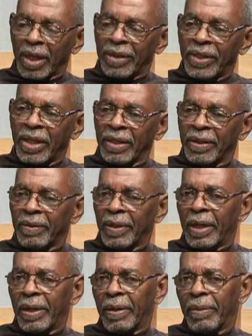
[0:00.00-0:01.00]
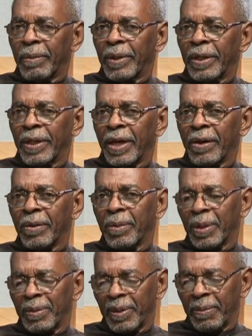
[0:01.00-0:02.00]
I think an error
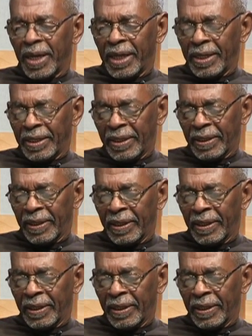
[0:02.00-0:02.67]
will be made